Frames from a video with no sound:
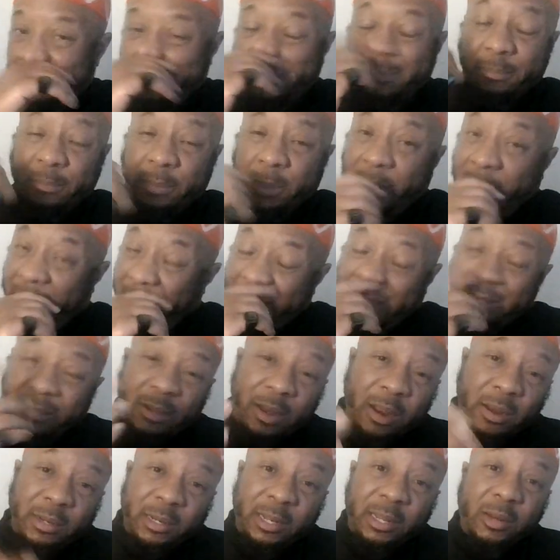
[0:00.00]
But then
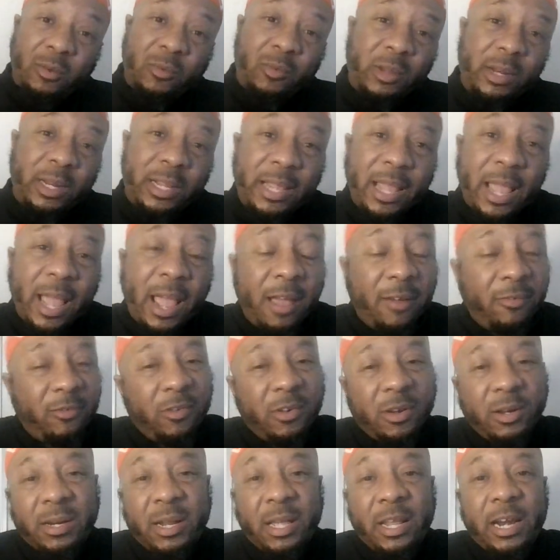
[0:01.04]
start dealing with a
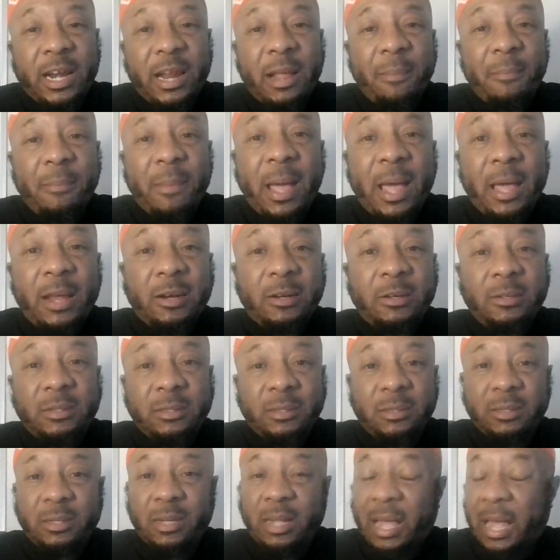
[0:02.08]
kafir and none of that
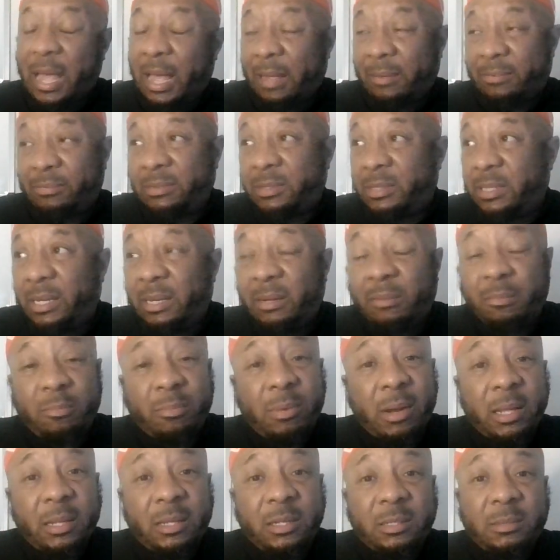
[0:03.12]
matters. I've seen
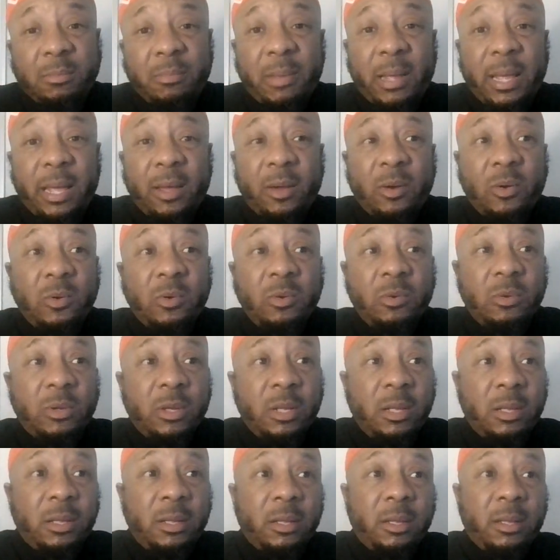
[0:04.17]
brothers, man, who
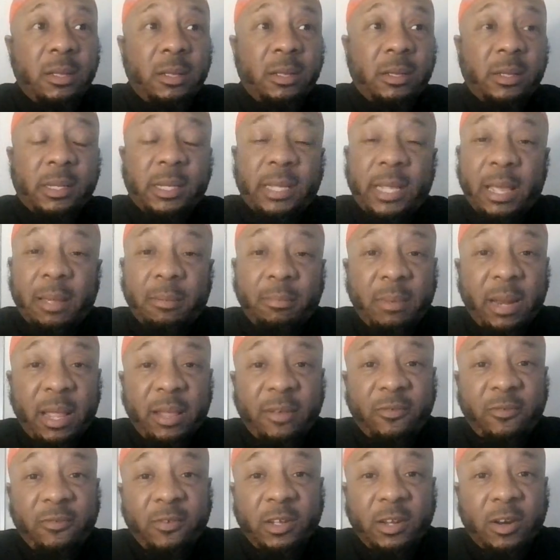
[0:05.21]
kept
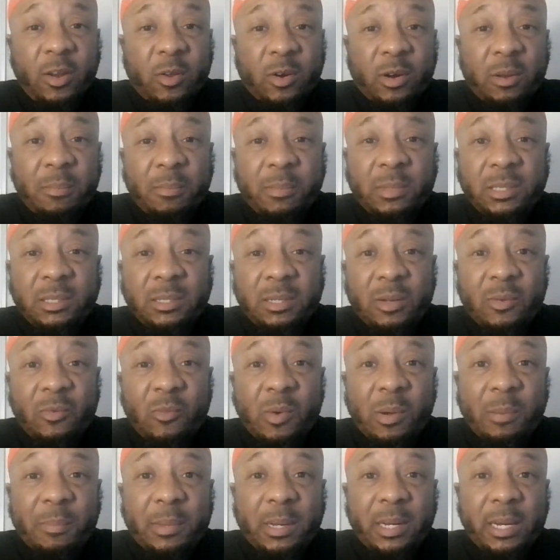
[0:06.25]
their foot on a Muslim
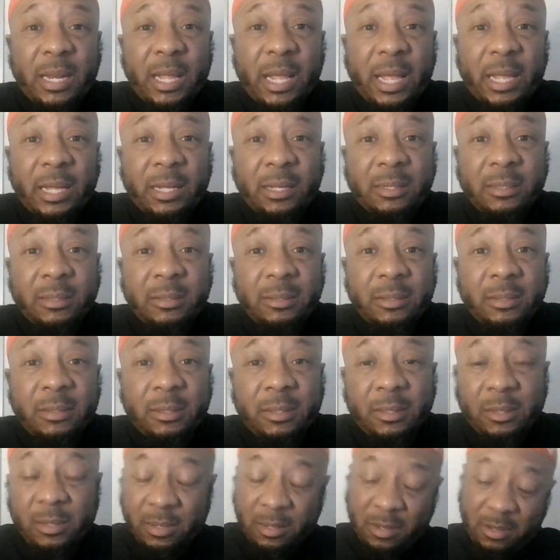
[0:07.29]
woman's neck.
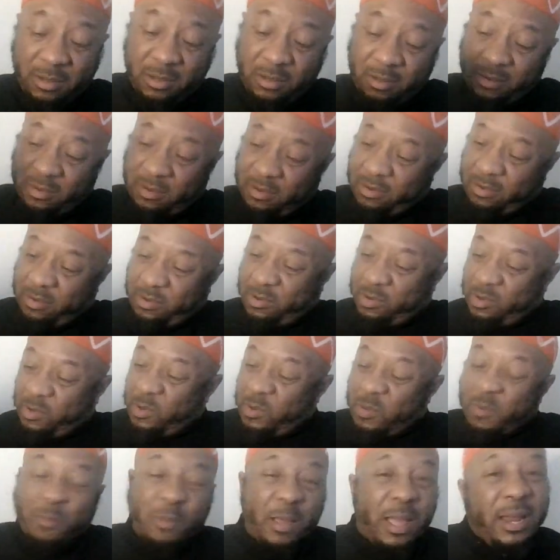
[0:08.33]

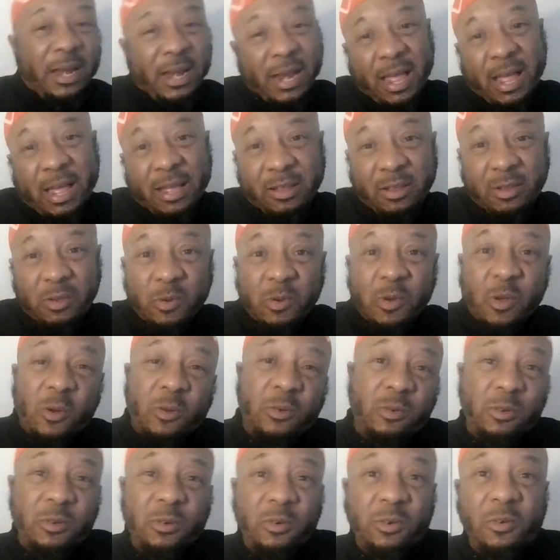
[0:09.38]
You better not, you go
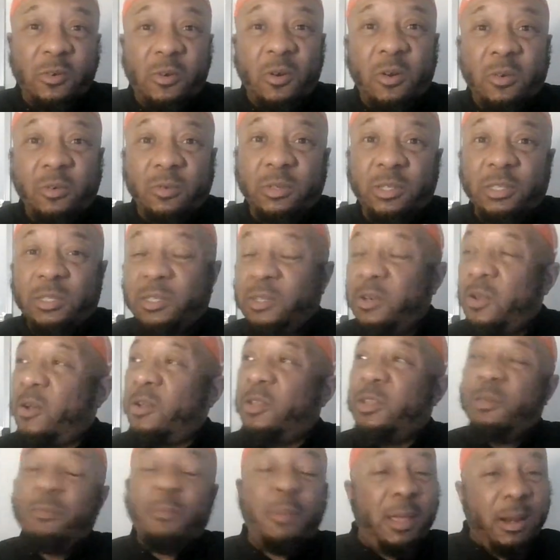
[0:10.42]
to the grocery store,
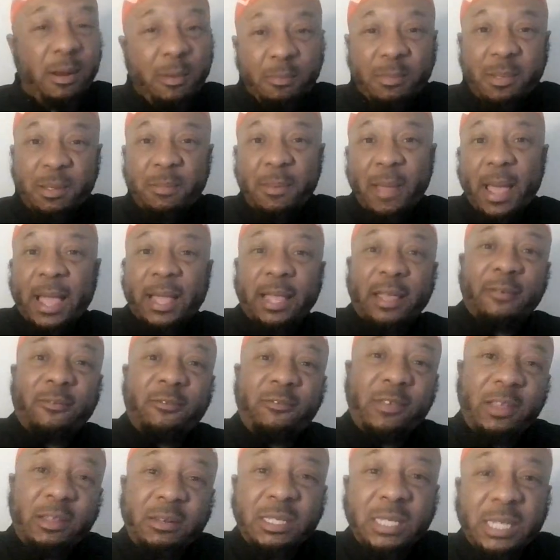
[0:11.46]
you better be back in
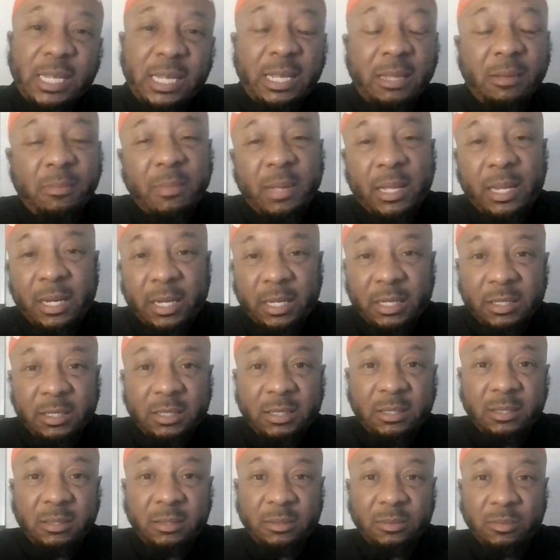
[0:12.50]
15
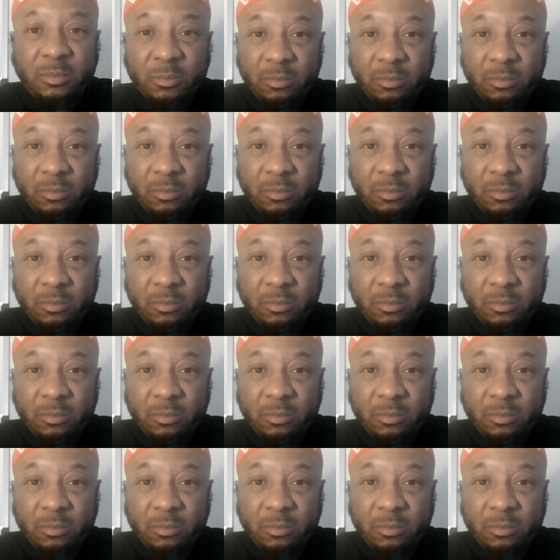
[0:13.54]
minutes.